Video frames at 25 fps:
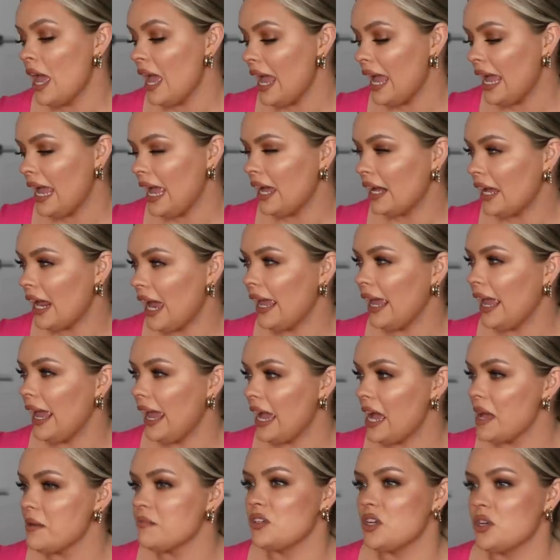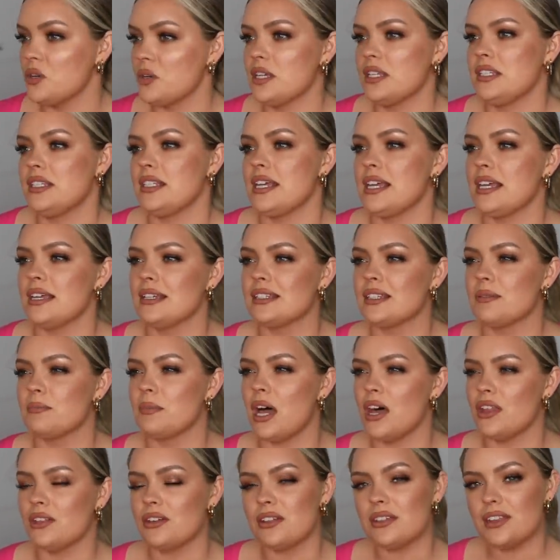and I am noticing some
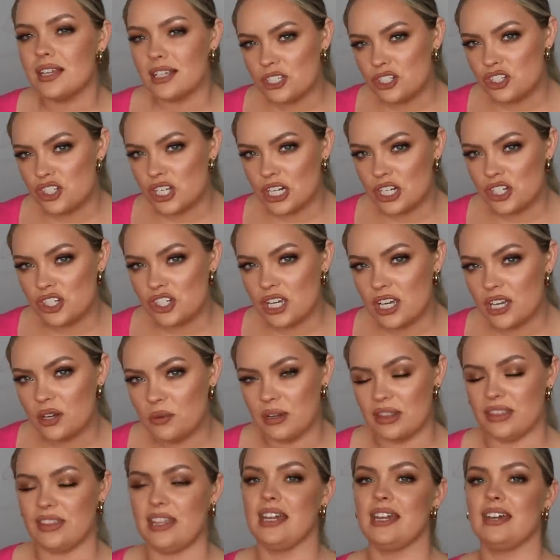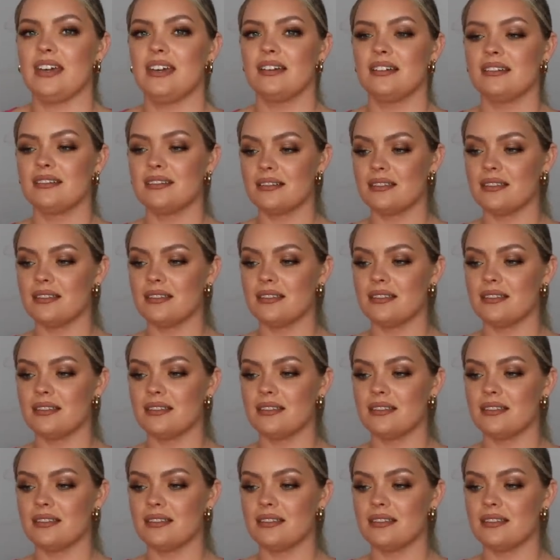other things changing with like